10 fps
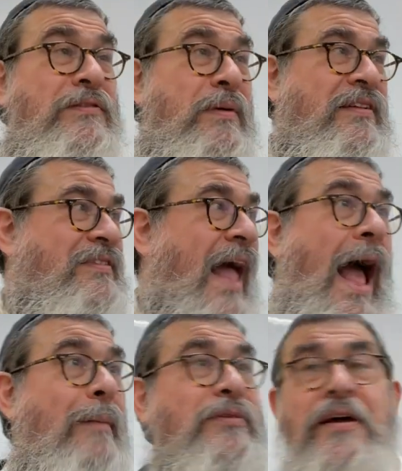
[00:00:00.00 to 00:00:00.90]
being
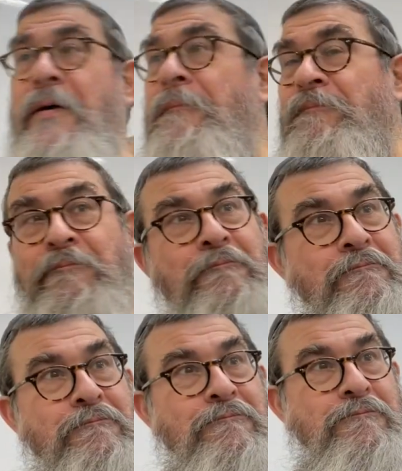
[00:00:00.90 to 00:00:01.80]
stabbed.
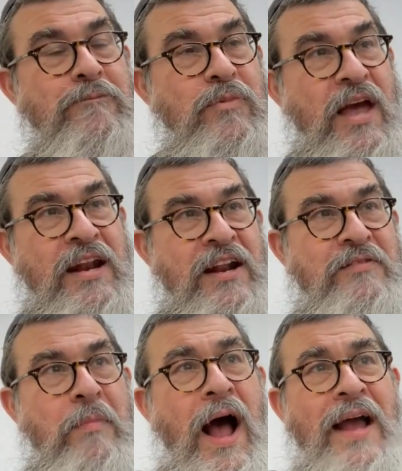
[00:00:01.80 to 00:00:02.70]
And in his
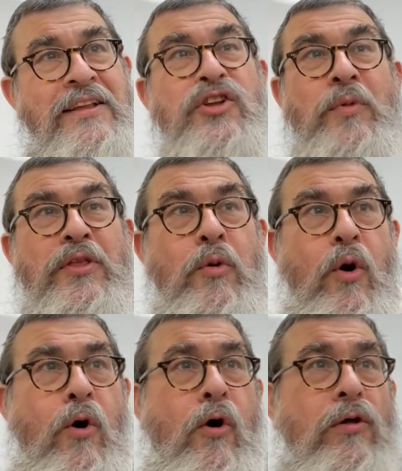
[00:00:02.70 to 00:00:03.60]
mind, he just went through a
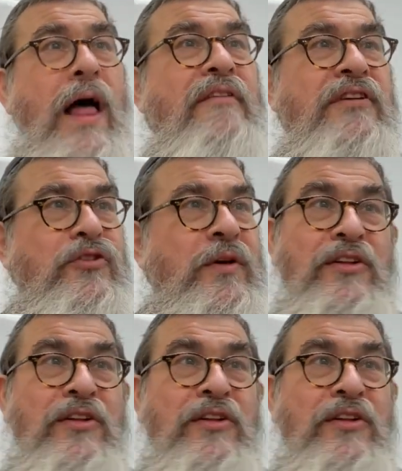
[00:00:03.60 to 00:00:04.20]
whole life history.